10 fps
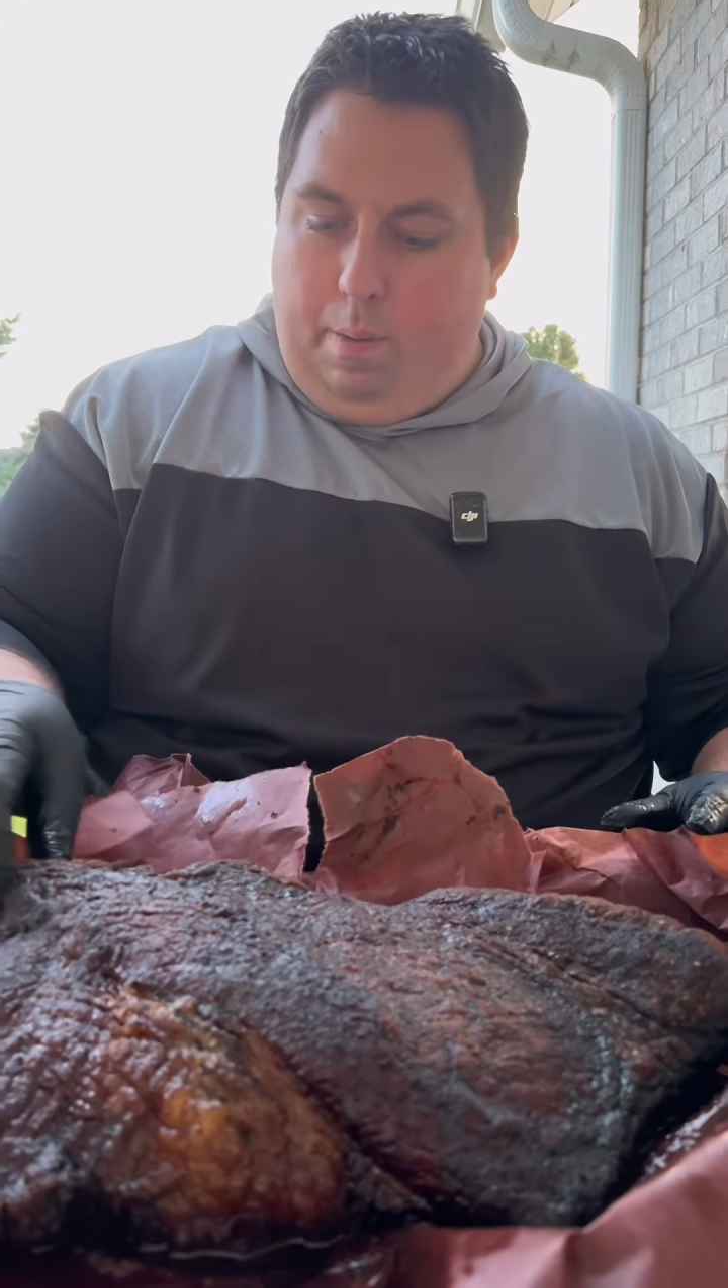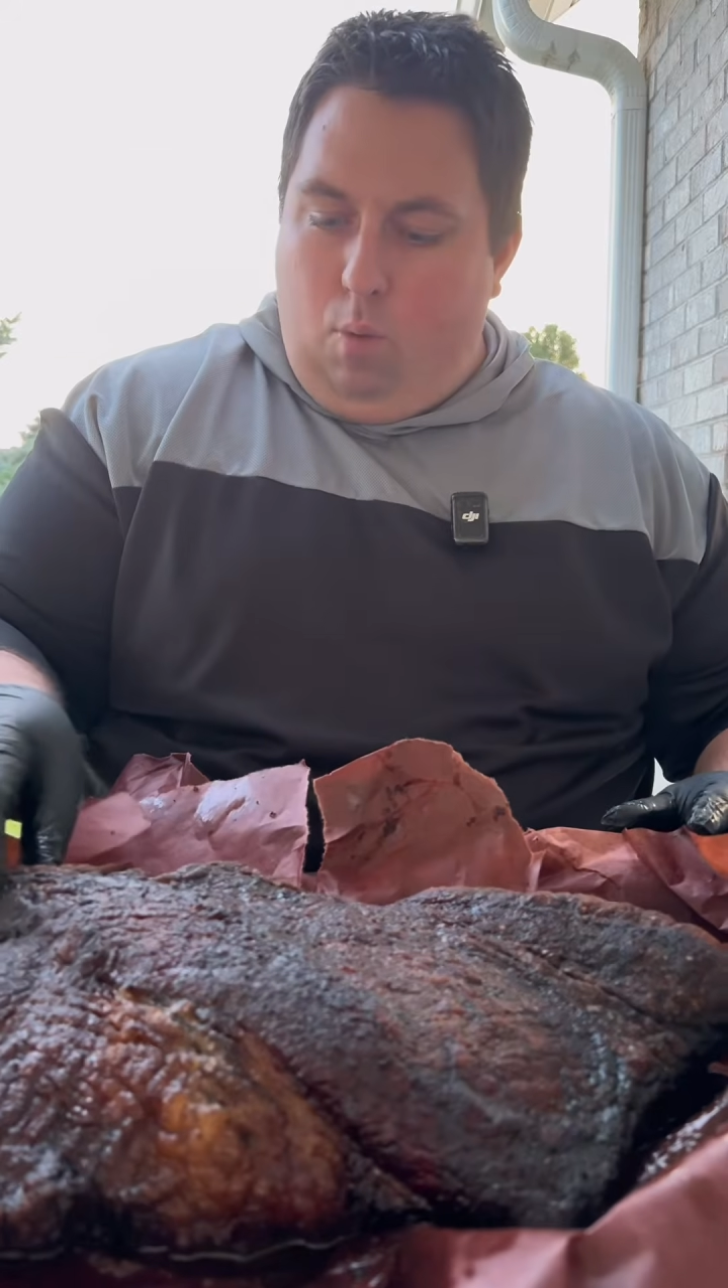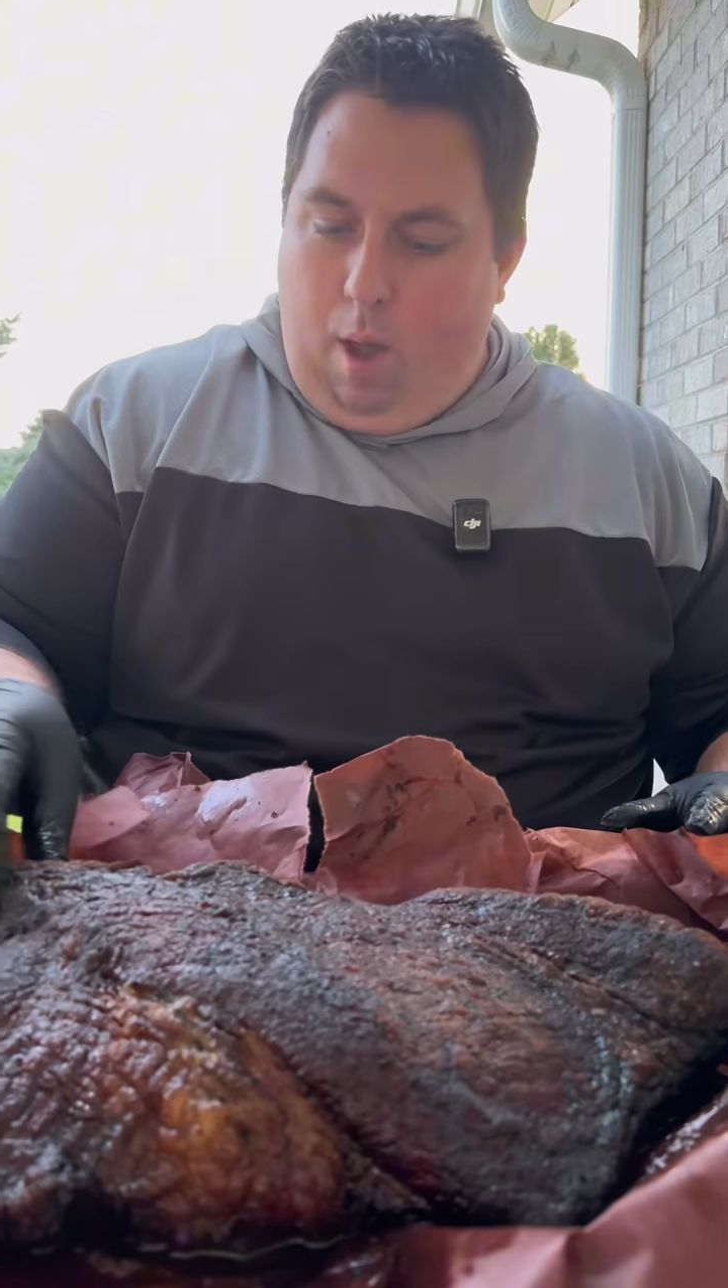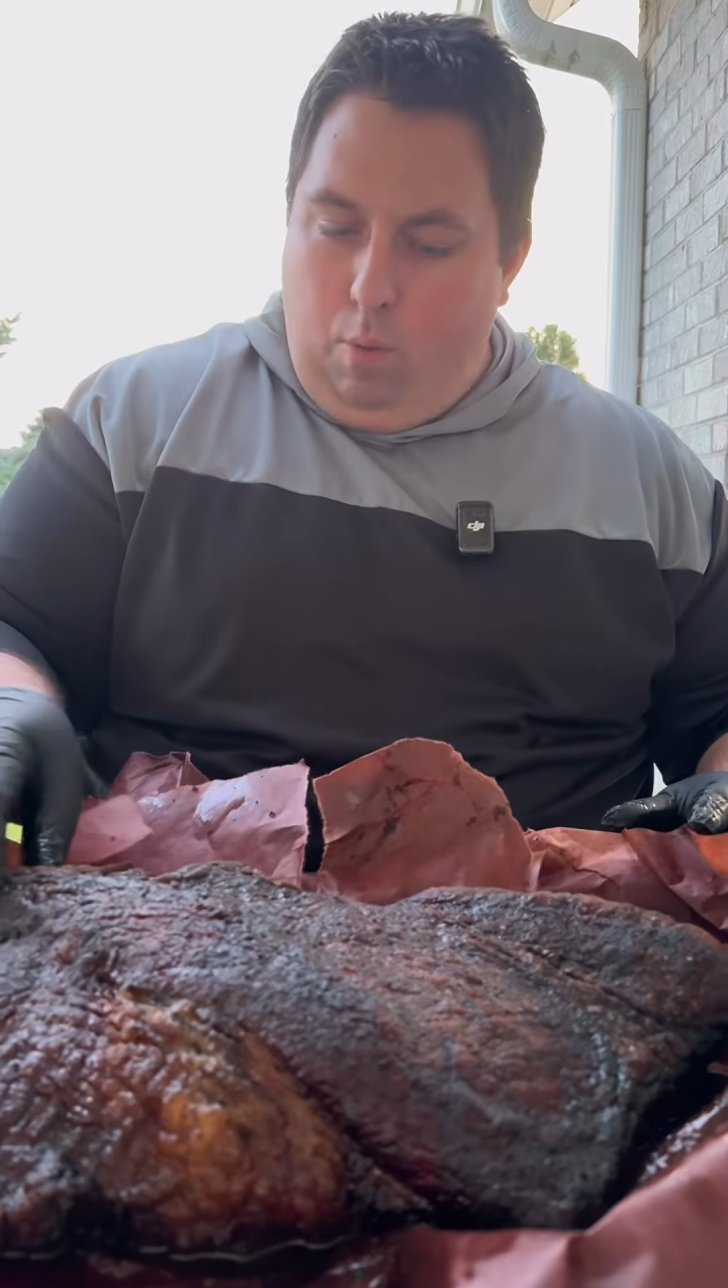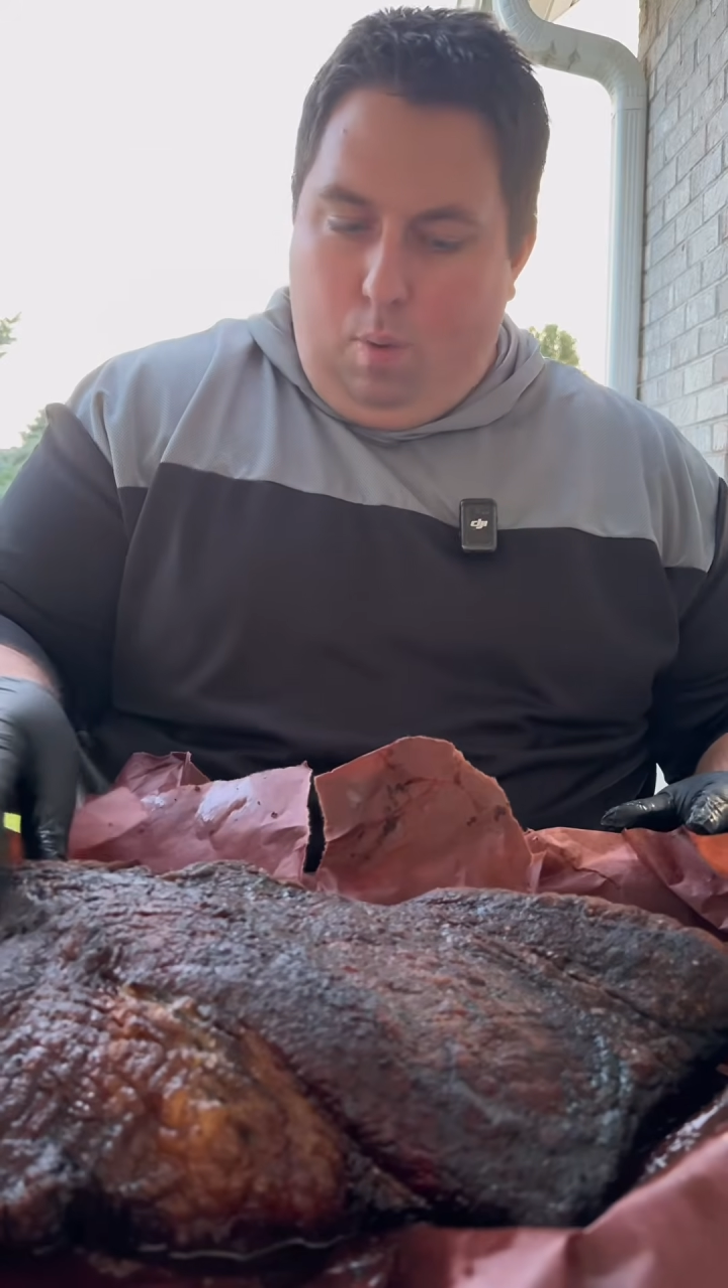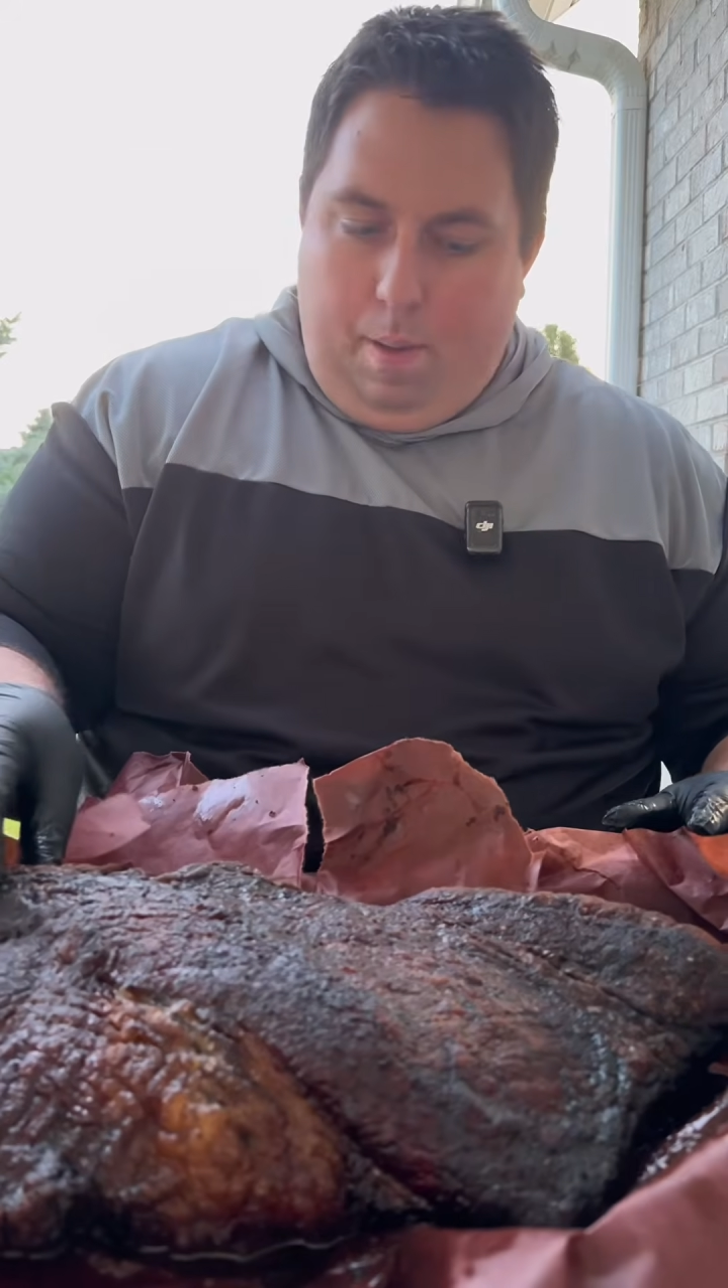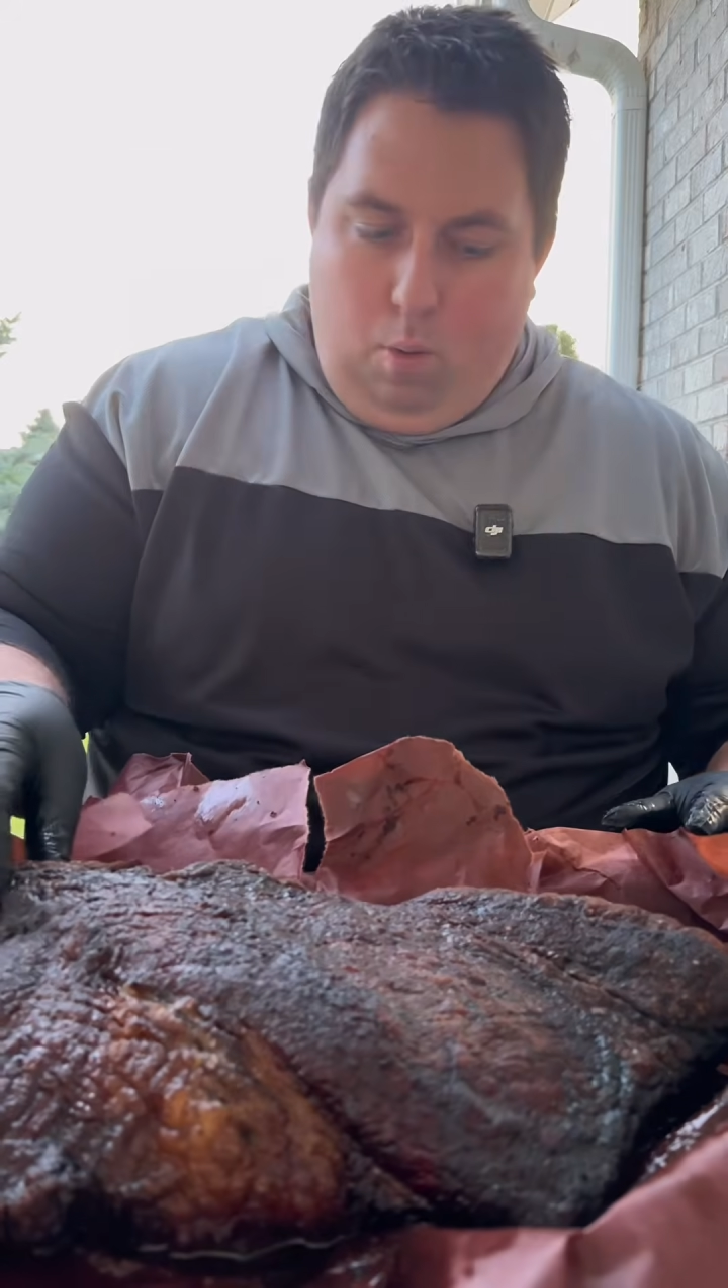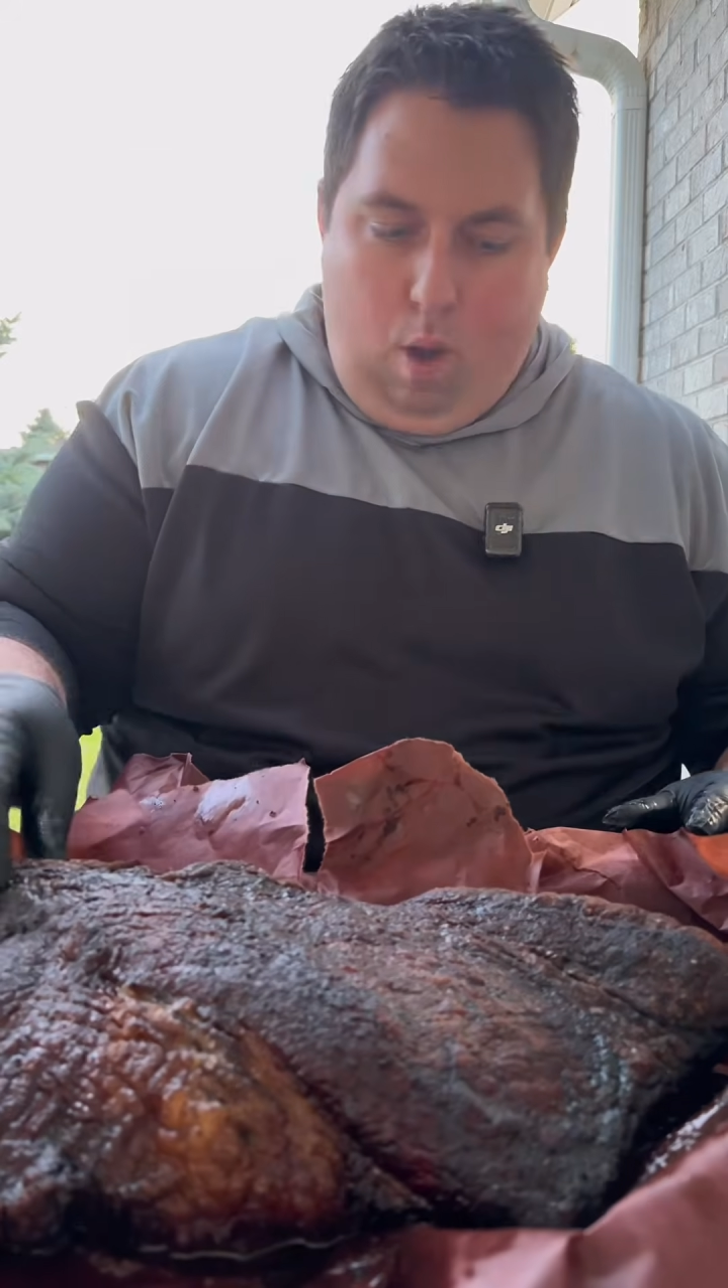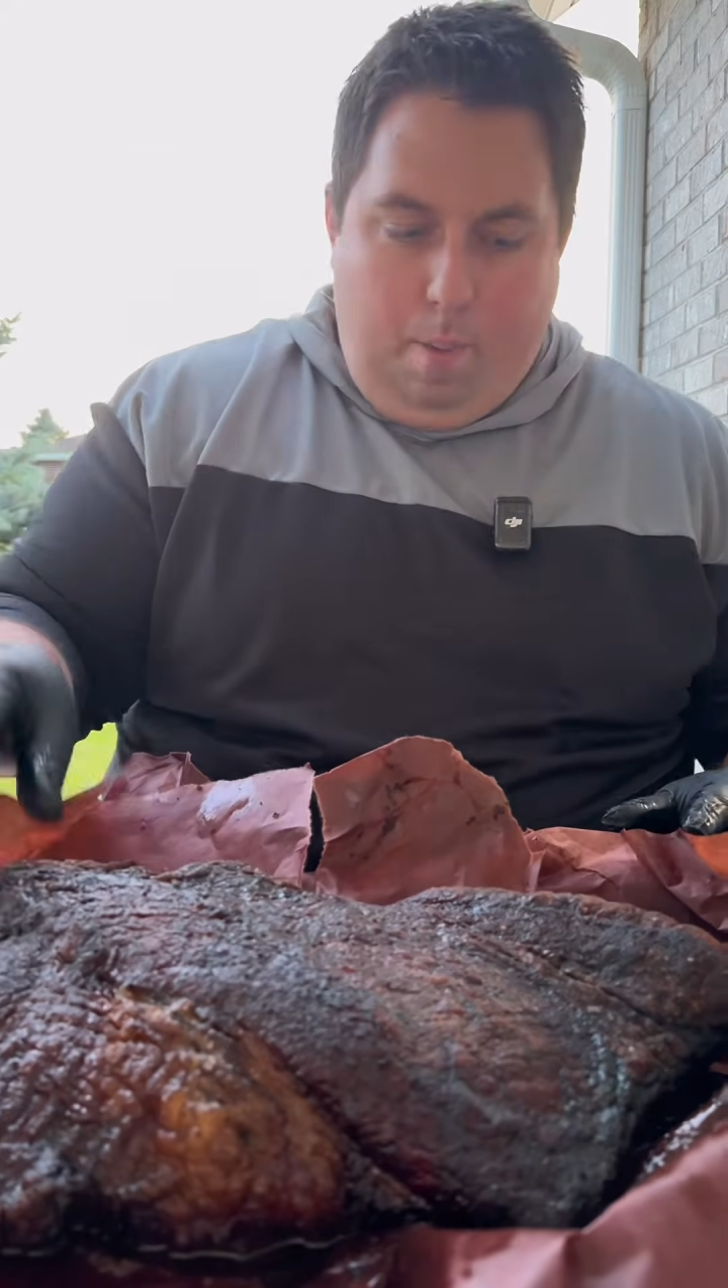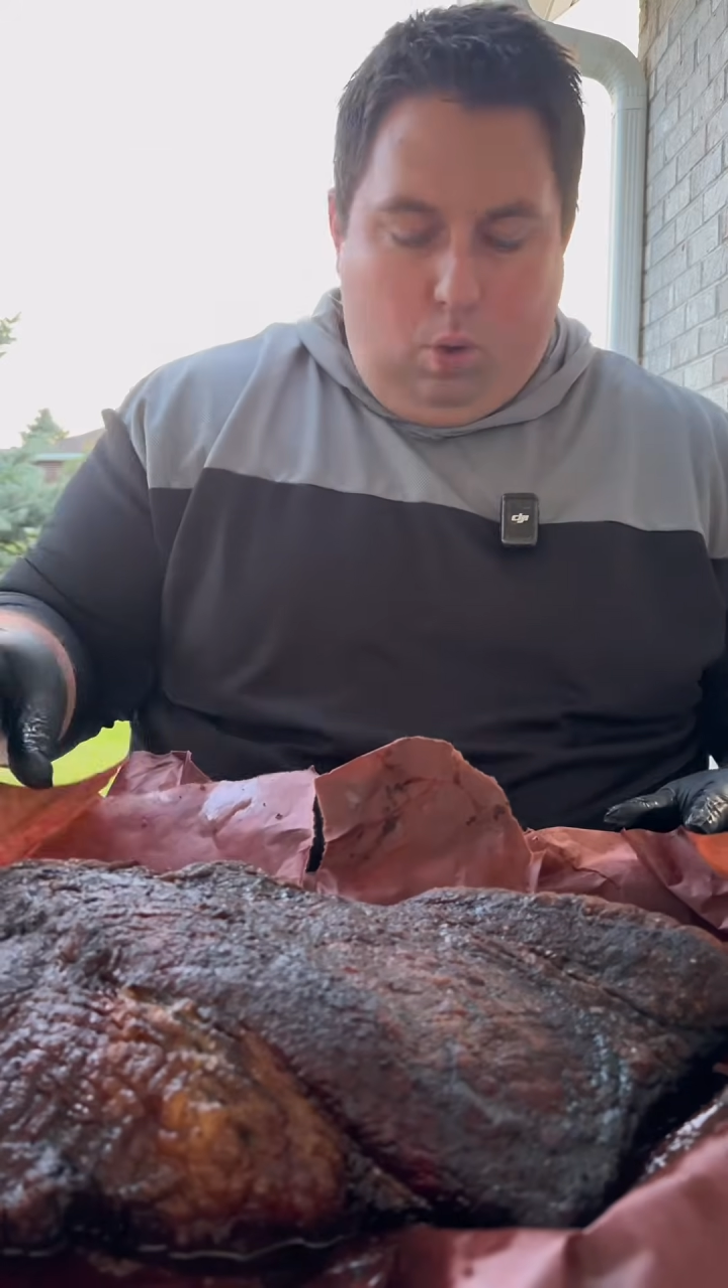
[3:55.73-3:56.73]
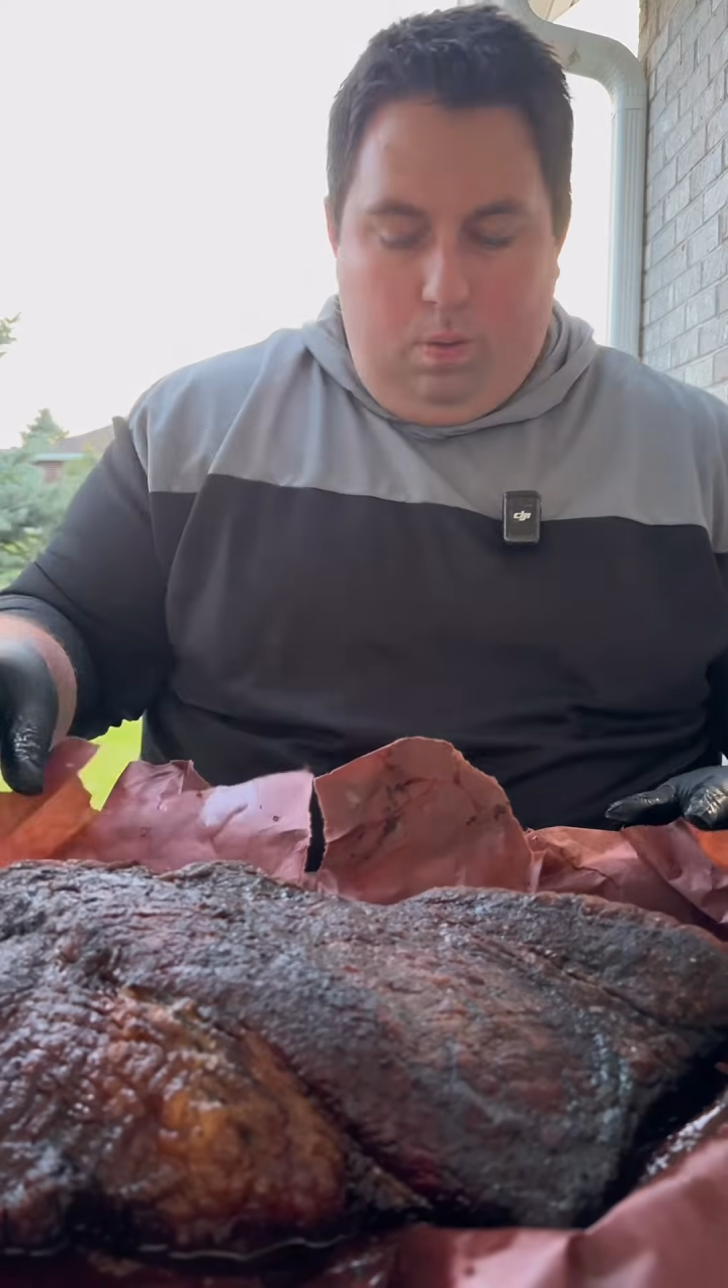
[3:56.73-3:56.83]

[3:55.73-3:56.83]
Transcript: wobble baby, wobble.